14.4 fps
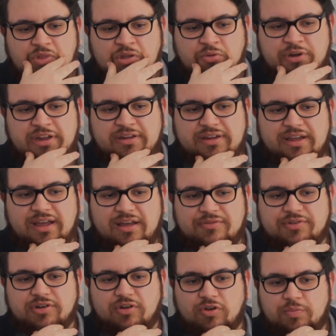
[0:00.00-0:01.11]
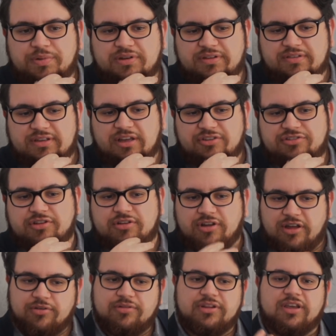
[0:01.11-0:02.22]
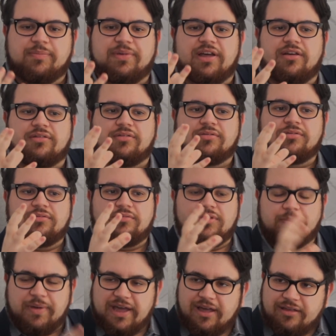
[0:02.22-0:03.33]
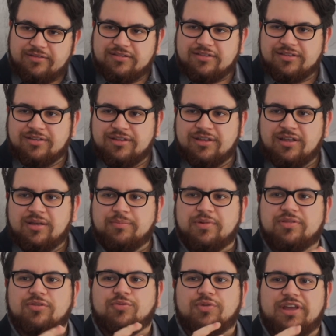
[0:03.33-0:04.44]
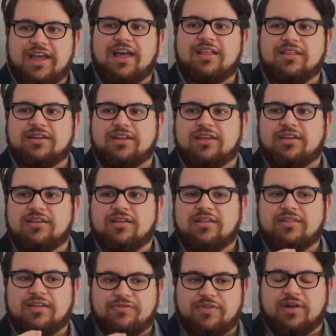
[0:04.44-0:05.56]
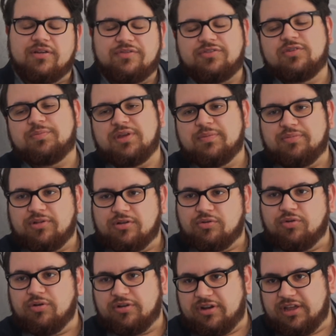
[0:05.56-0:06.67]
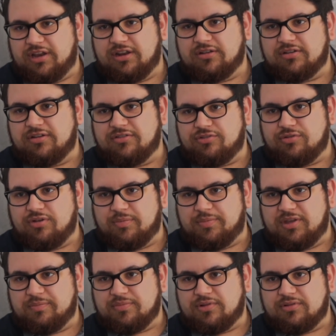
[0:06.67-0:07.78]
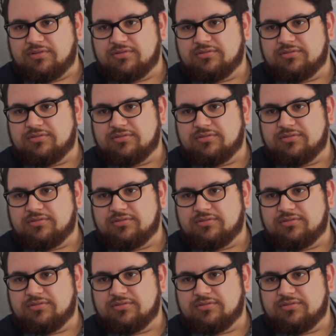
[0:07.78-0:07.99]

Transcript: we need to have an open discussion, not only about the past, but the reality that very few people are coordinating to destroy people.